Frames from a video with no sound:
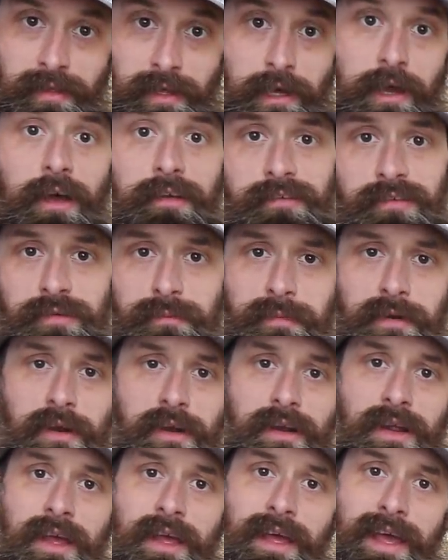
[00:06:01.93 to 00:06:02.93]
the
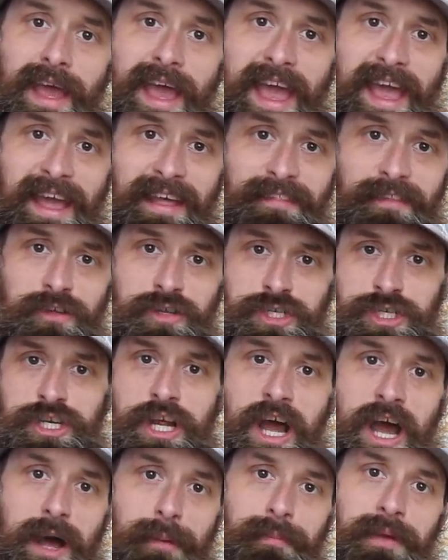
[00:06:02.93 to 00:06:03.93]
customer and the
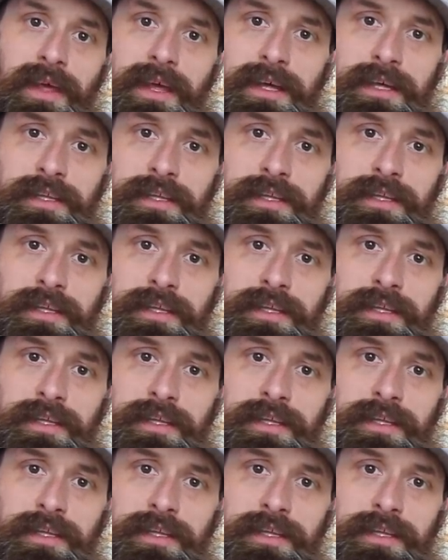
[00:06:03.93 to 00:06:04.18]
shop.